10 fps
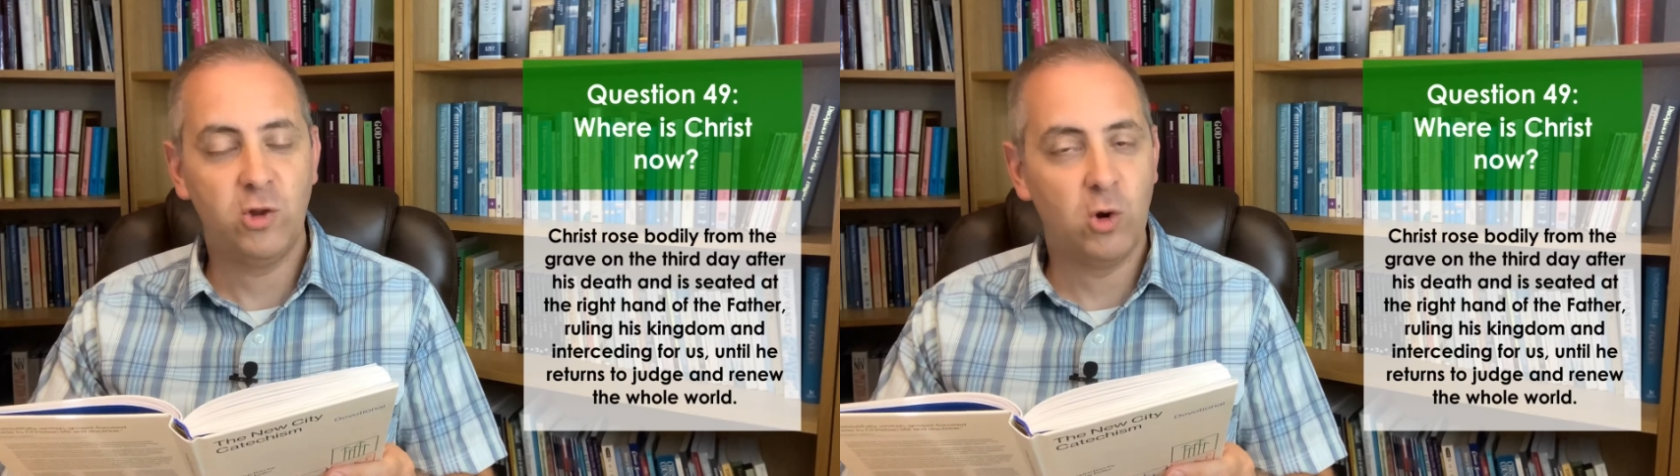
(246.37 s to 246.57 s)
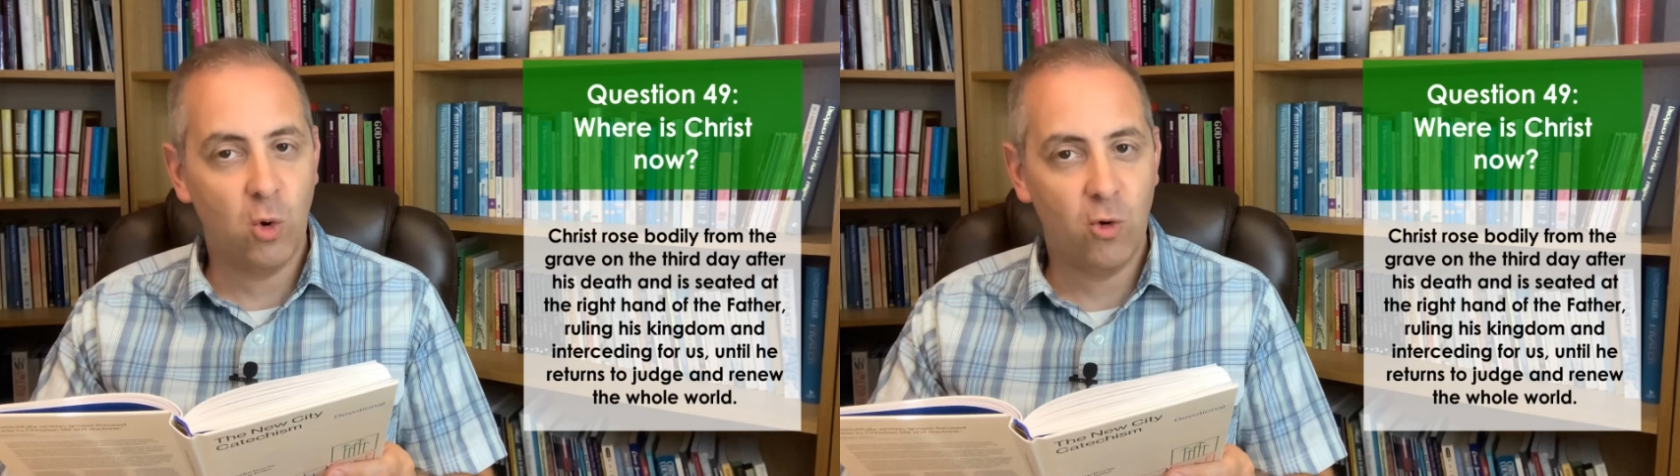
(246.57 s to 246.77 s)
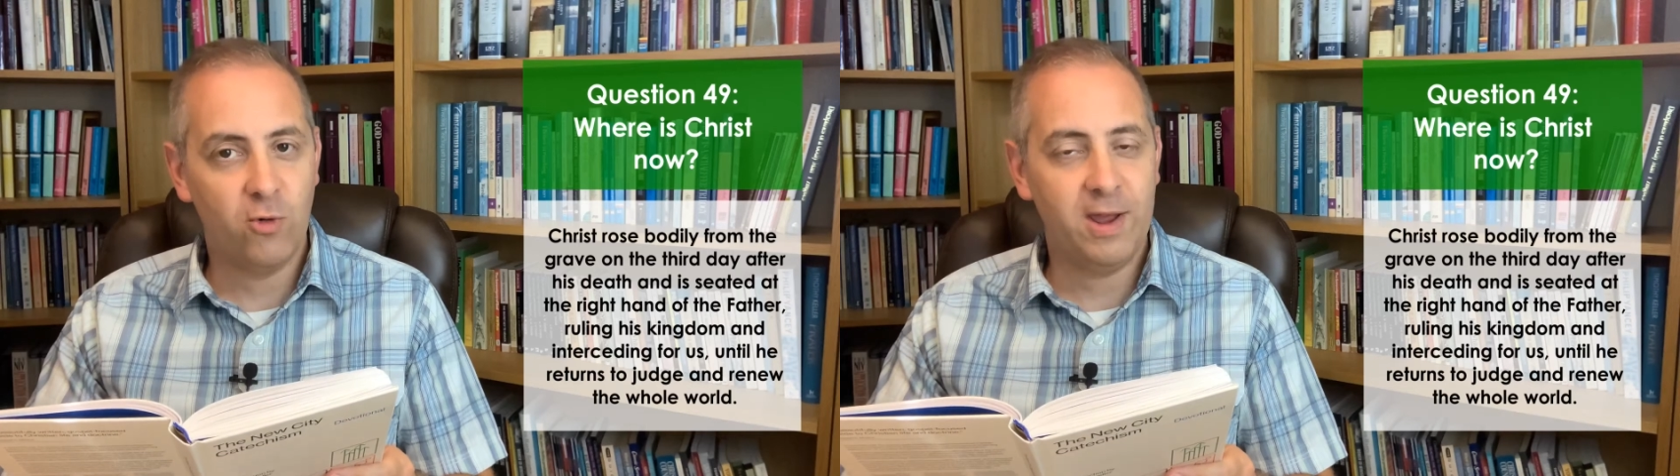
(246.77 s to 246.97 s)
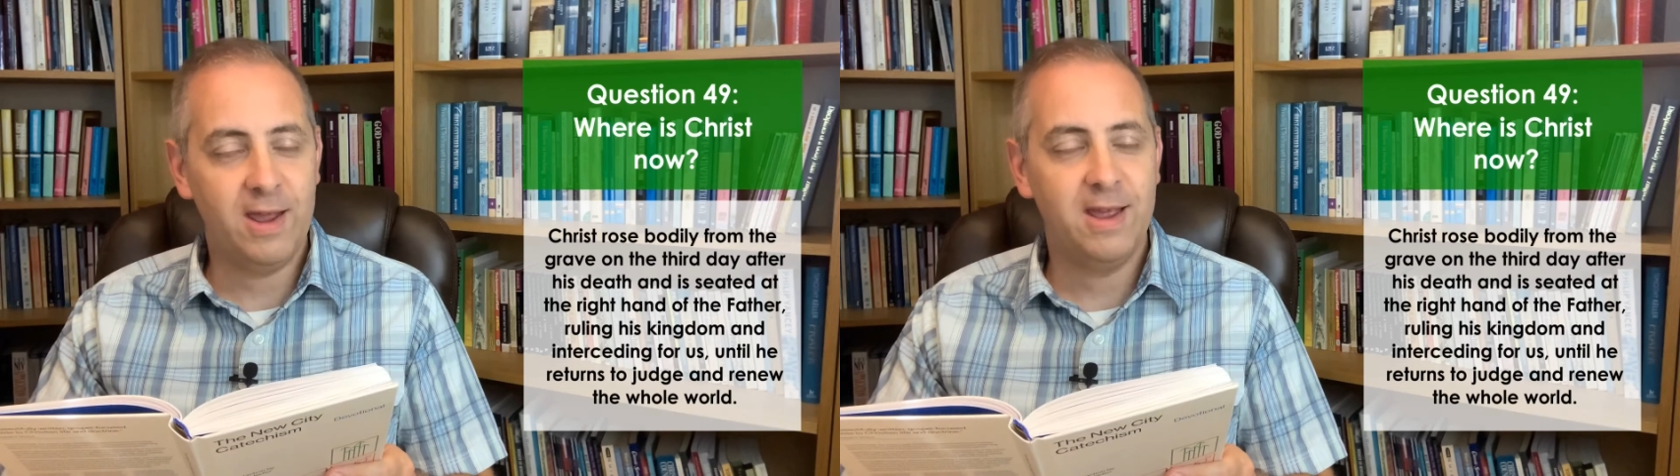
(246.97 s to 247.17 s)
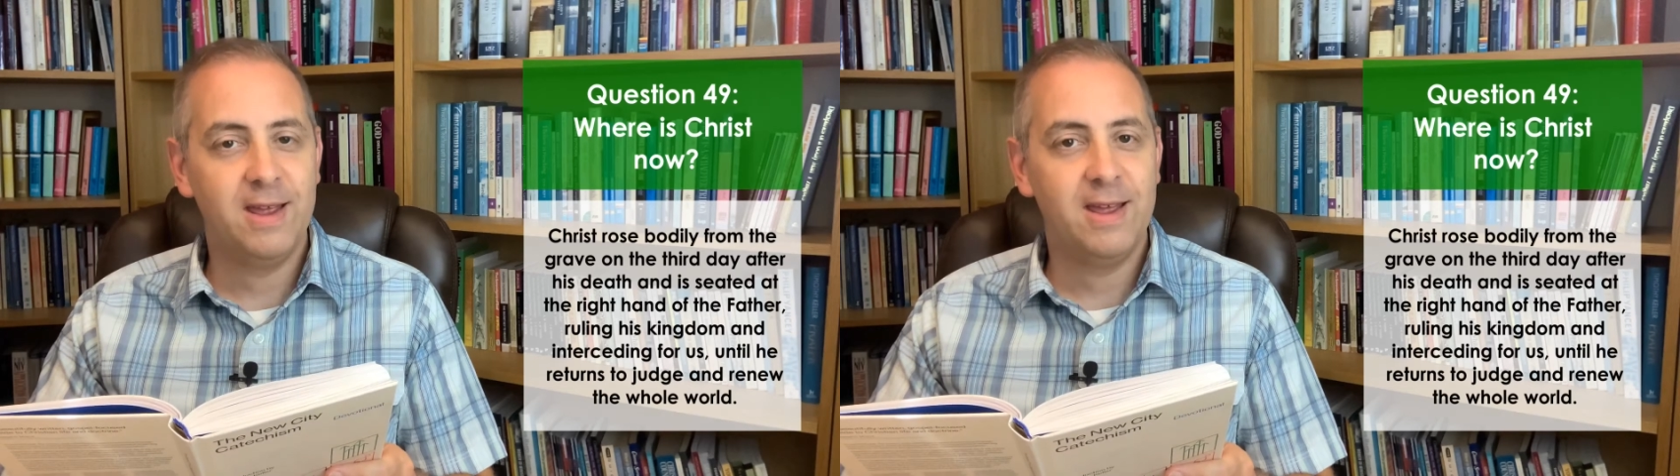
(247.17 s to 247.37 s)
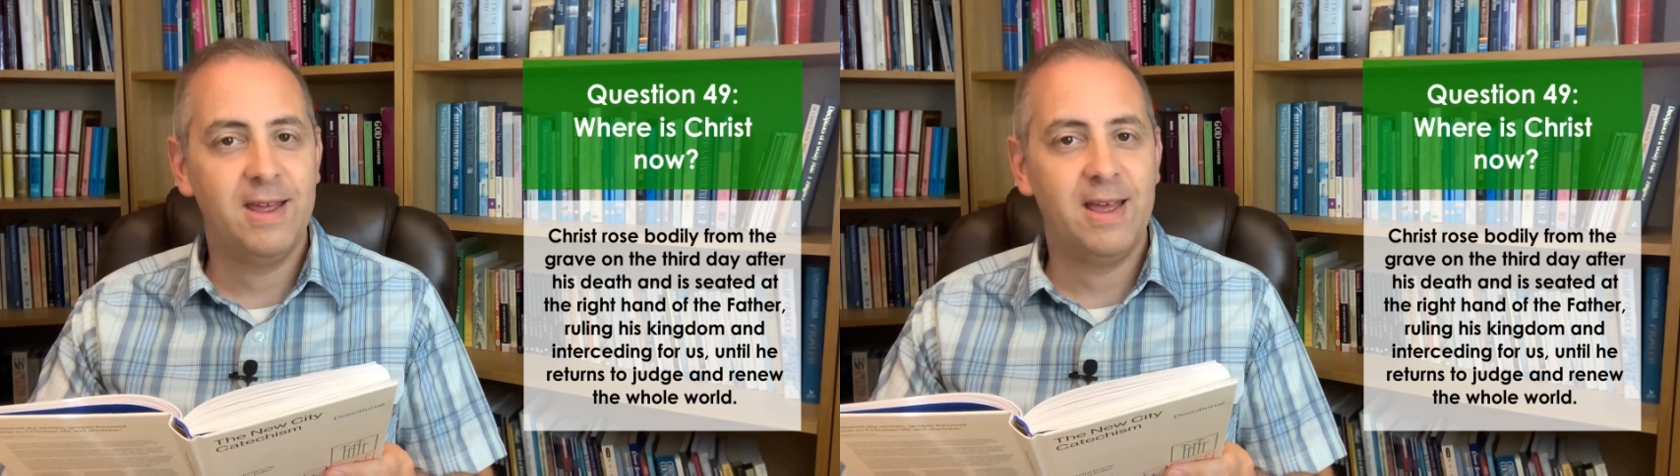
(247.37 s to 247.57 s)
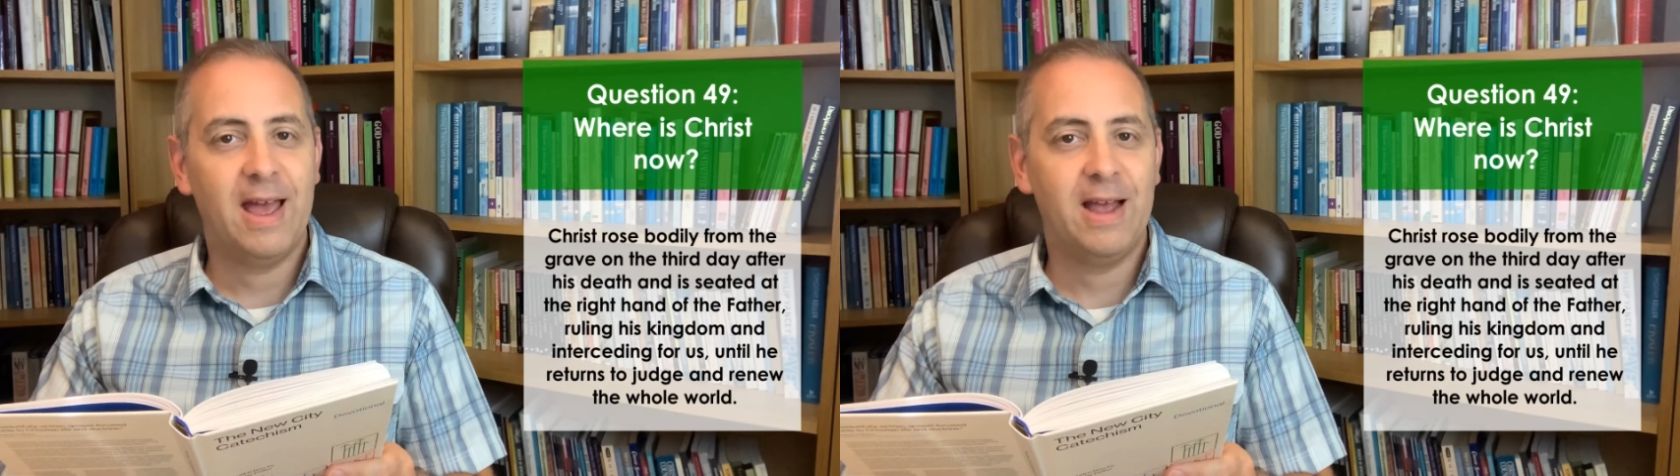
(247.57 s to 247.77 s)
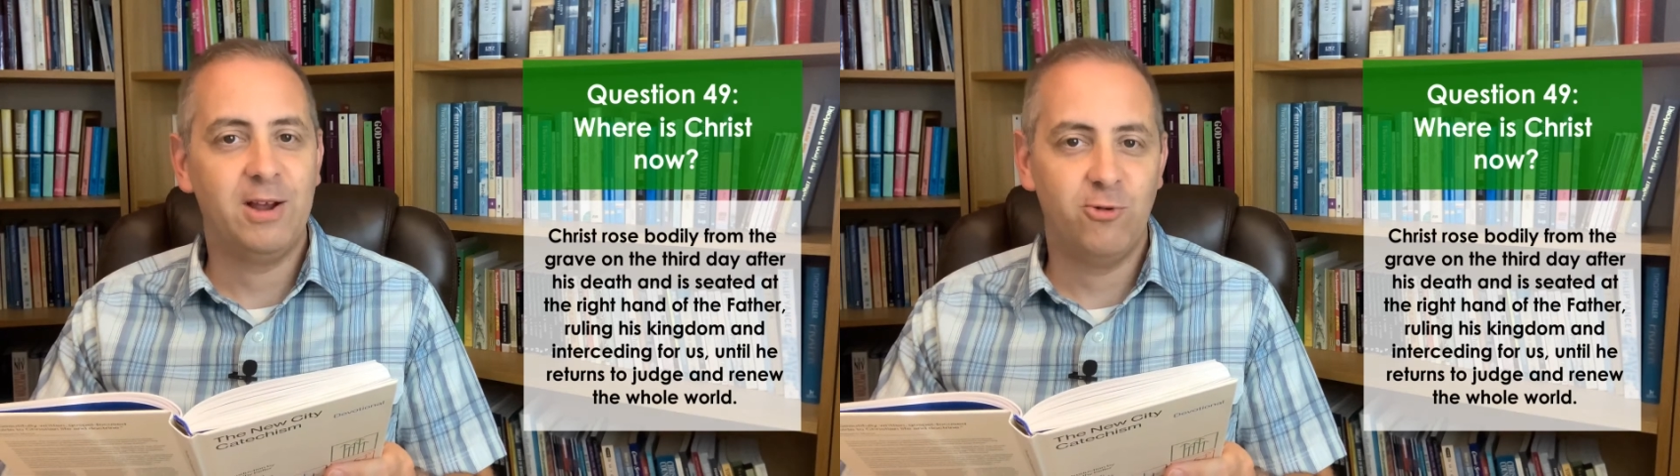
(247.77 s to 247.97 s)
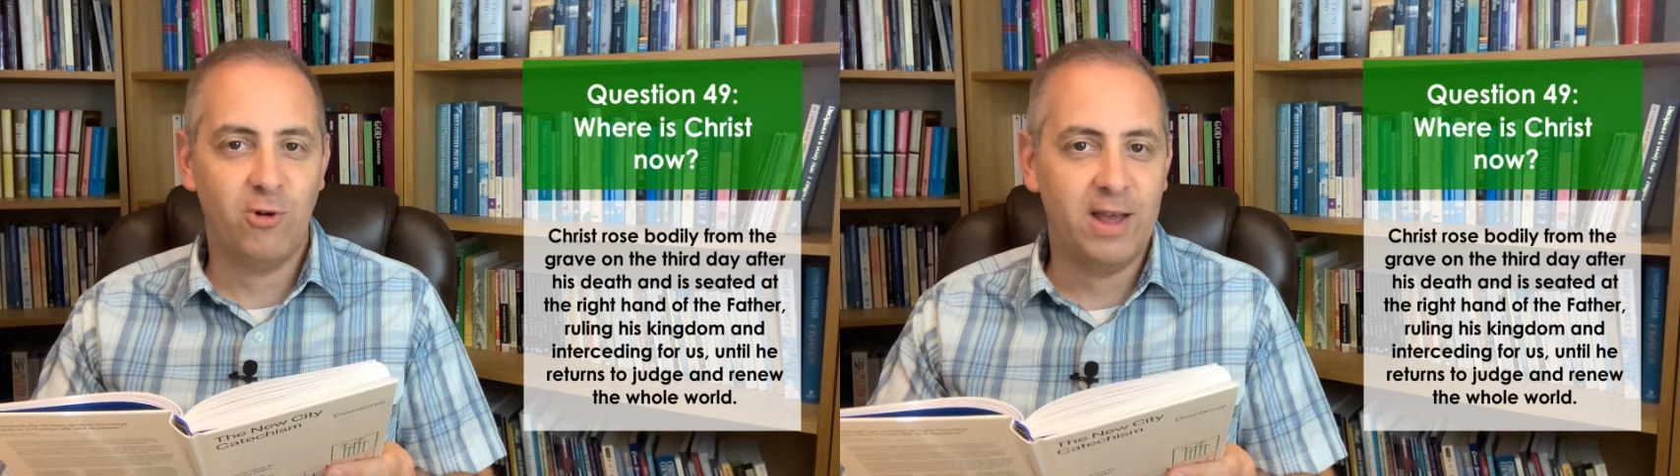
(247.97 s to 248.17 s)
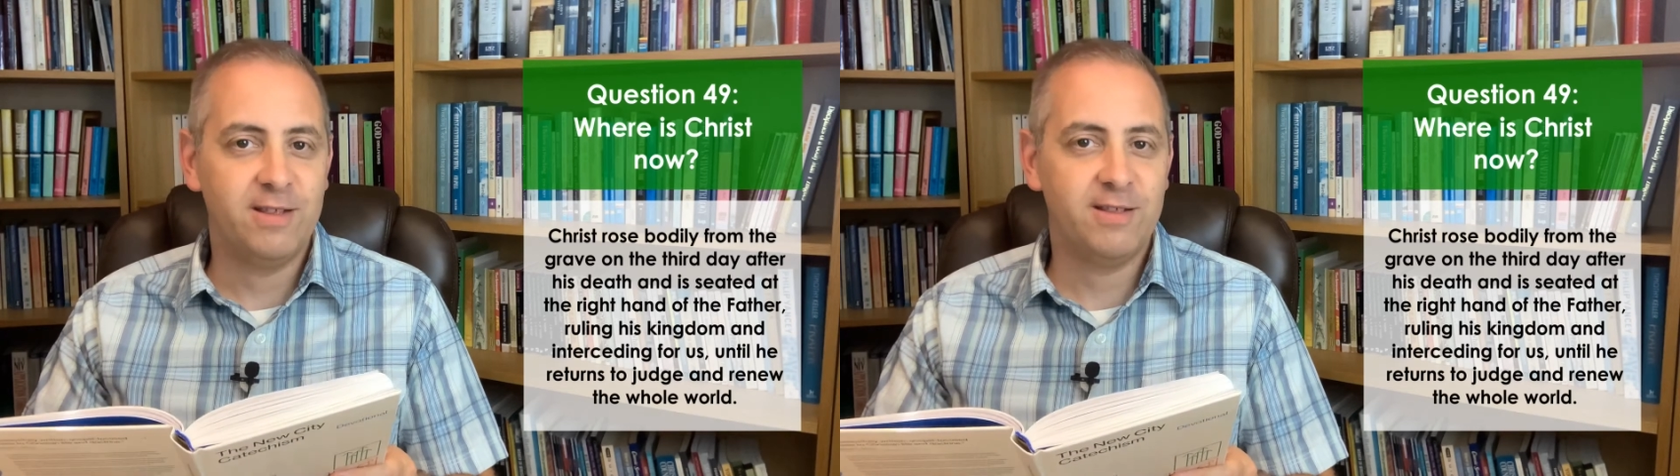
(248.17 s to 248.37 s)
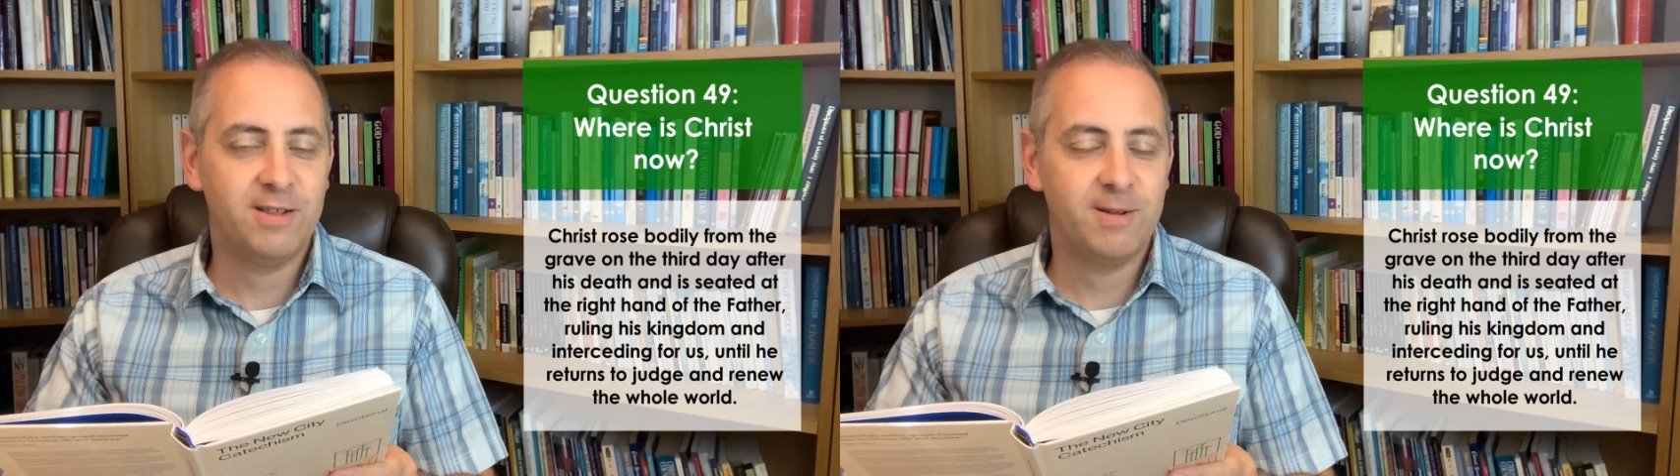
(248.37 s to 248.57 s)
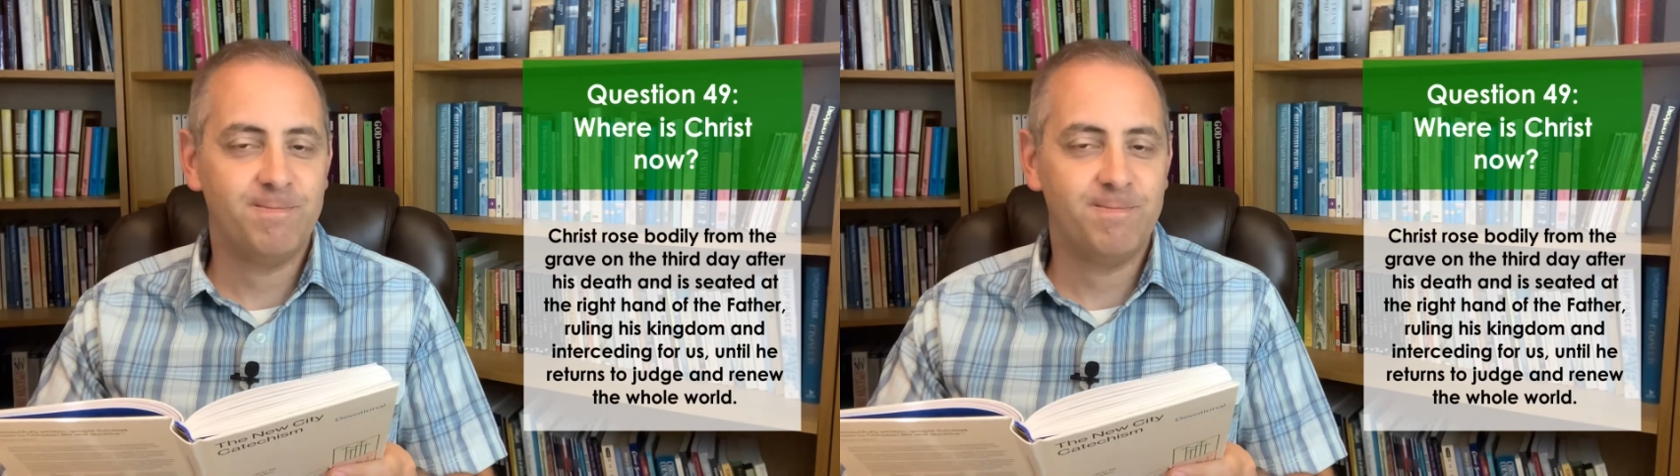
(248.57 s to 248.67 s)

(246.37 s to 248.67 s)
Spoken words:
glory and grace.